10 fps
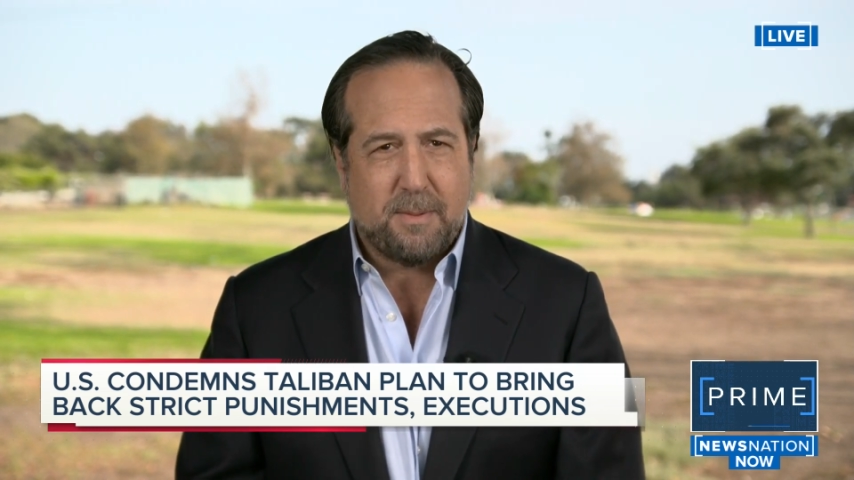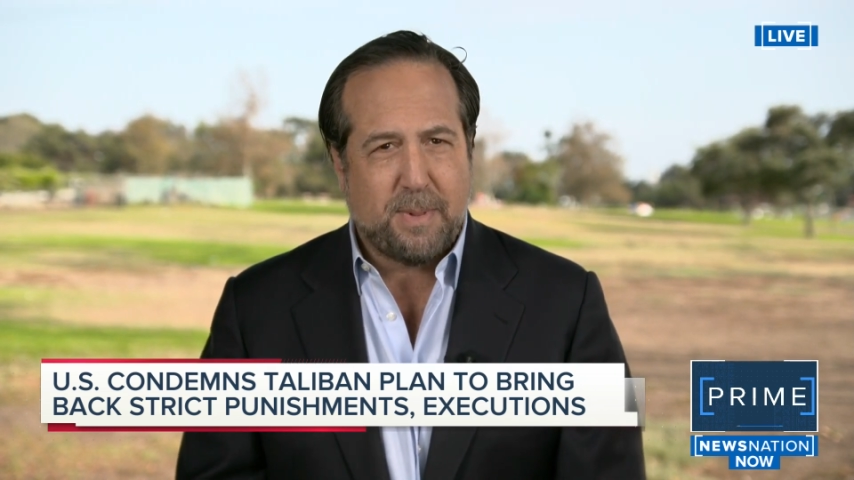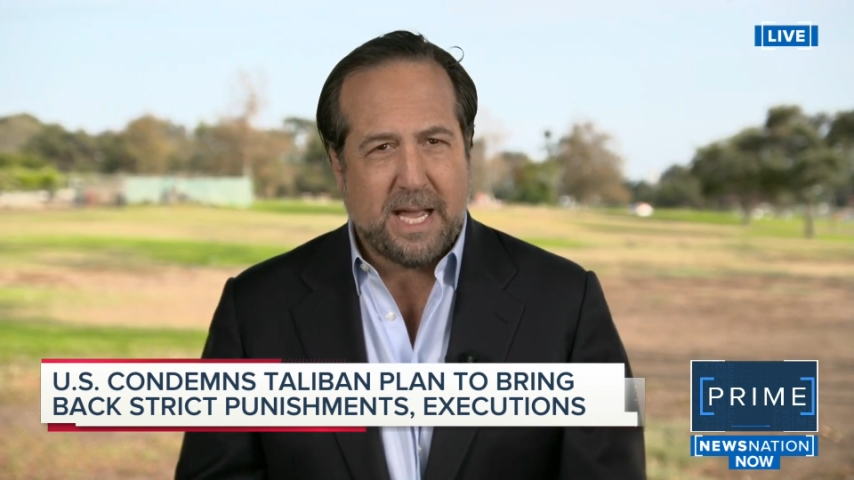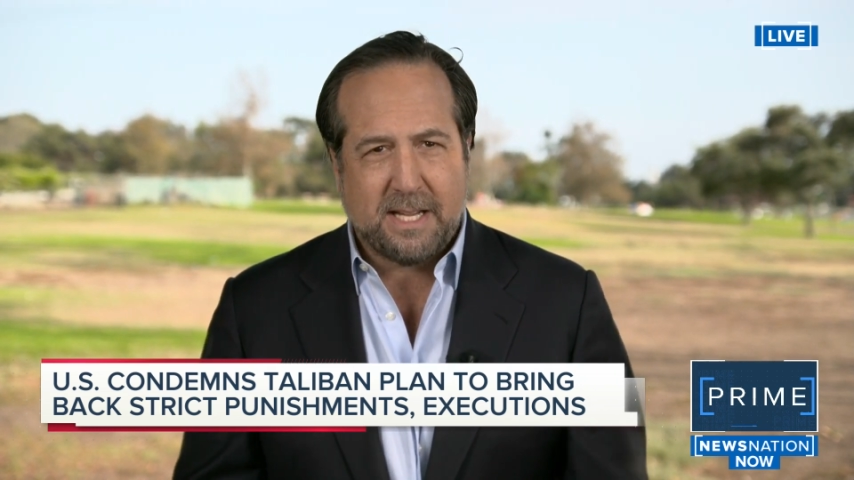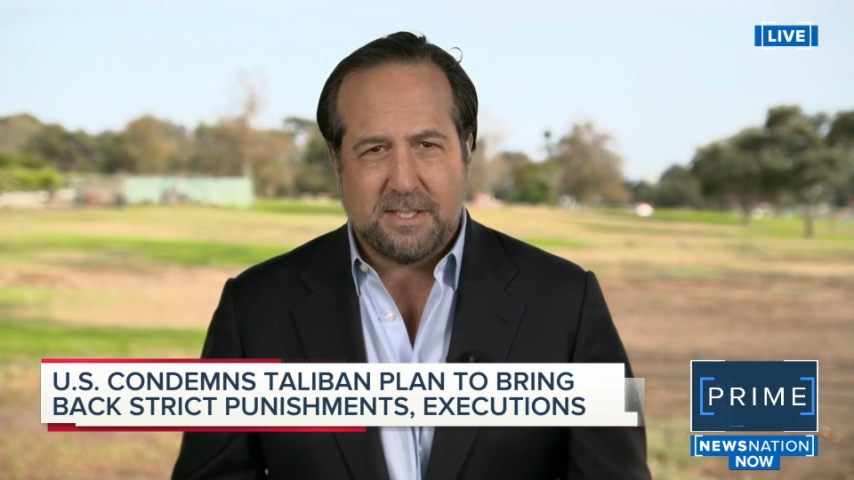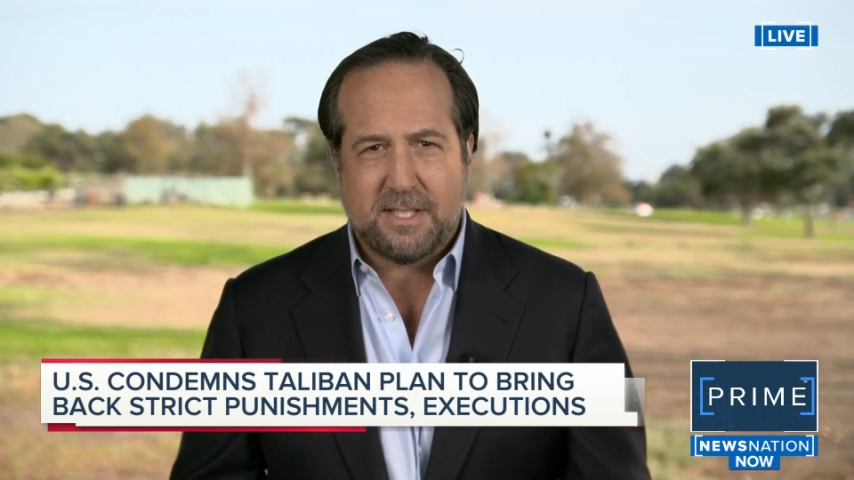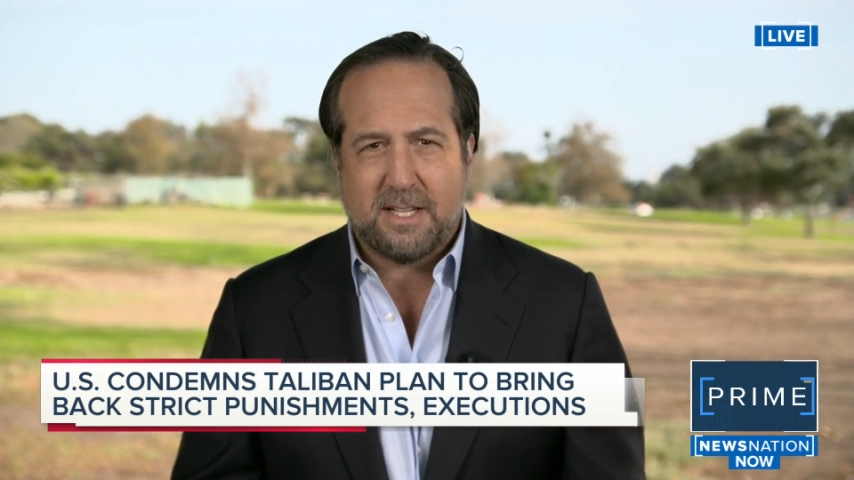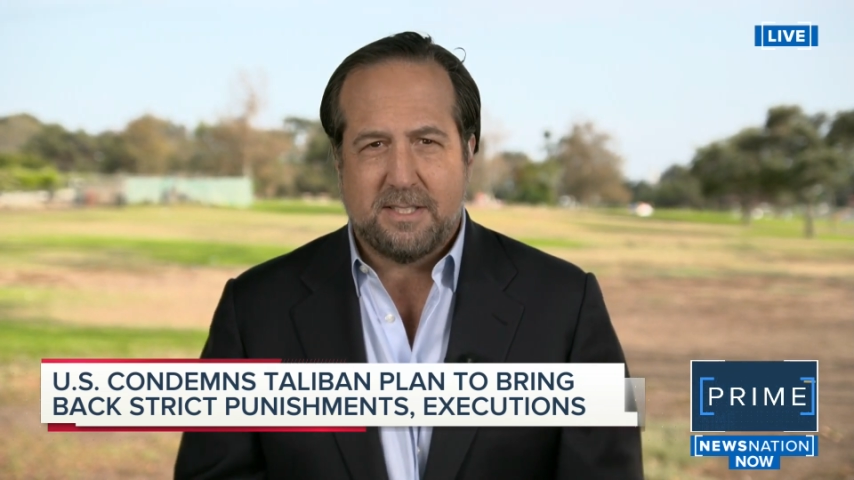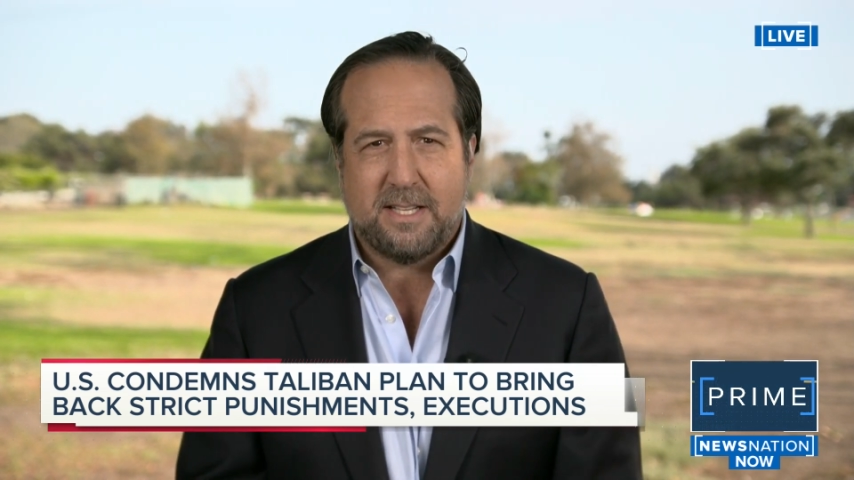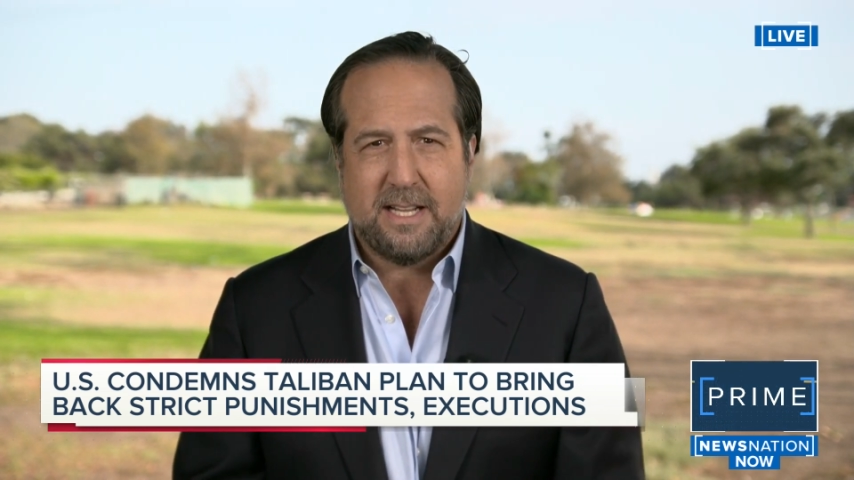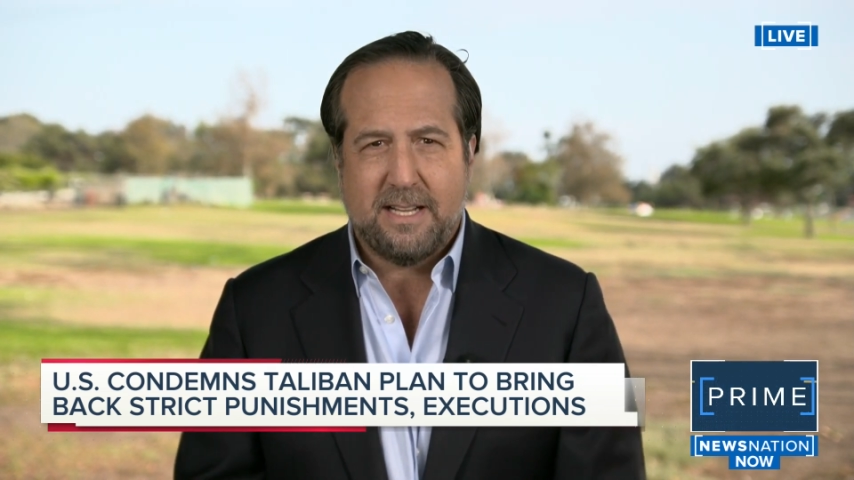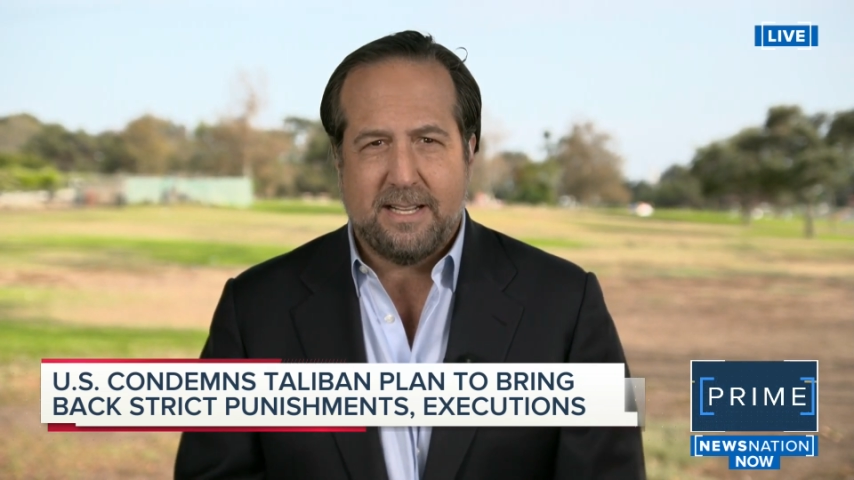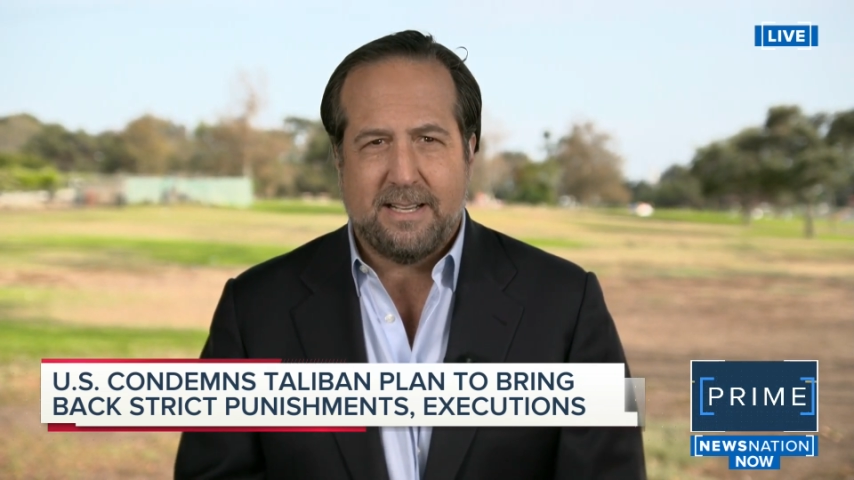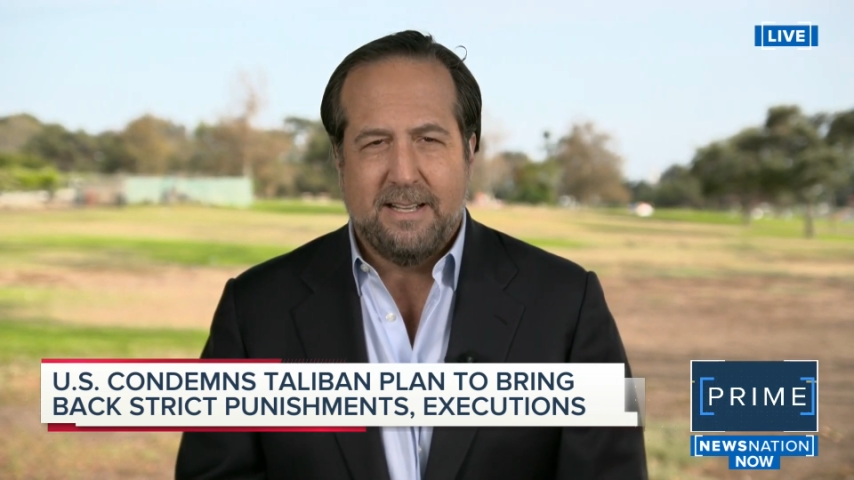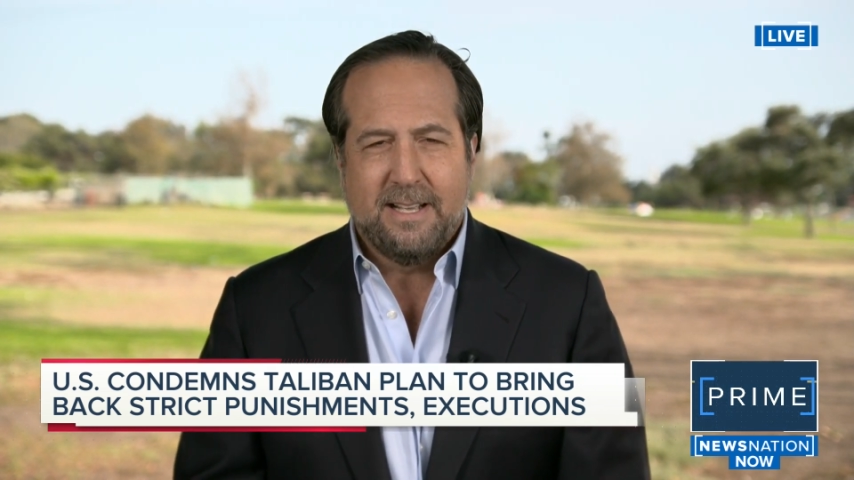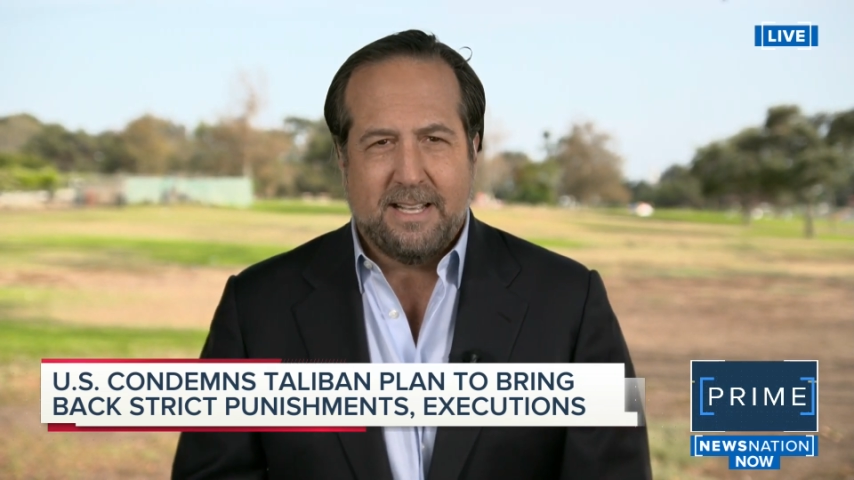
And Pakistan today uh,